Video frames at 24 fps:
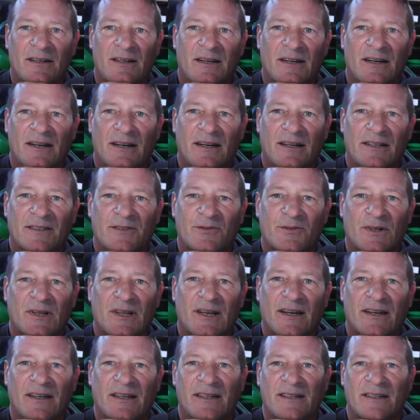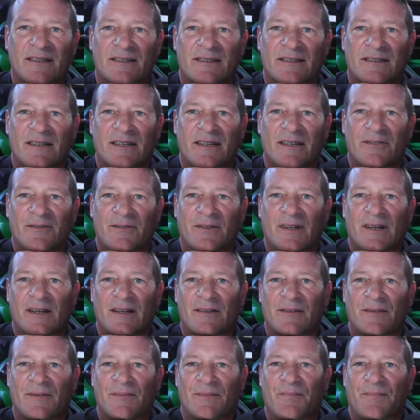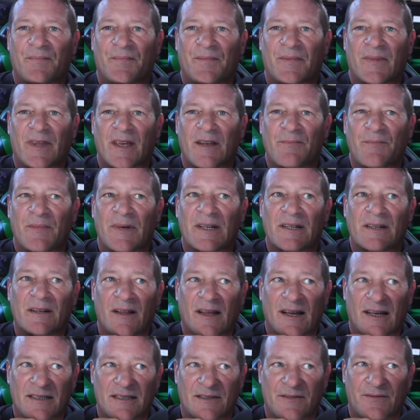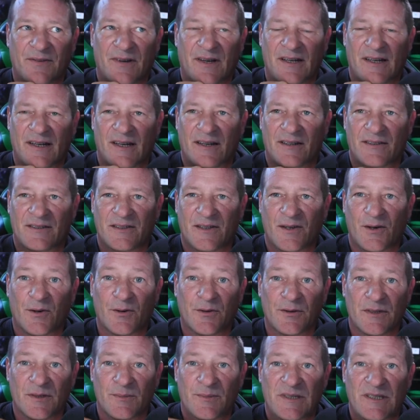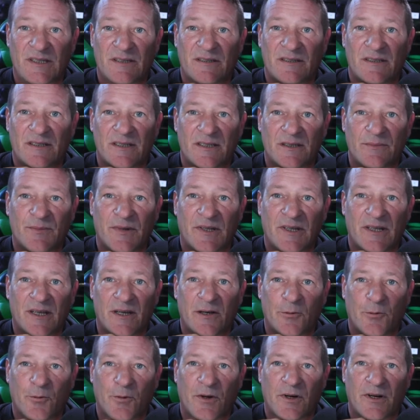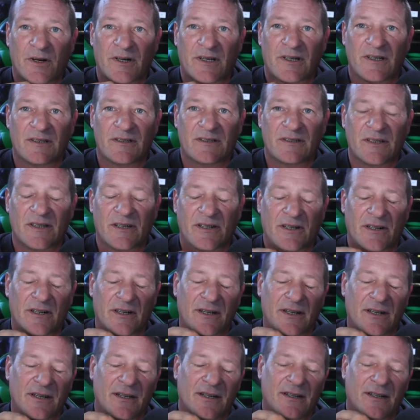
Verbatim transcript: Uh, Sri Lankans, they've they've been classified now as their own species, but they were considered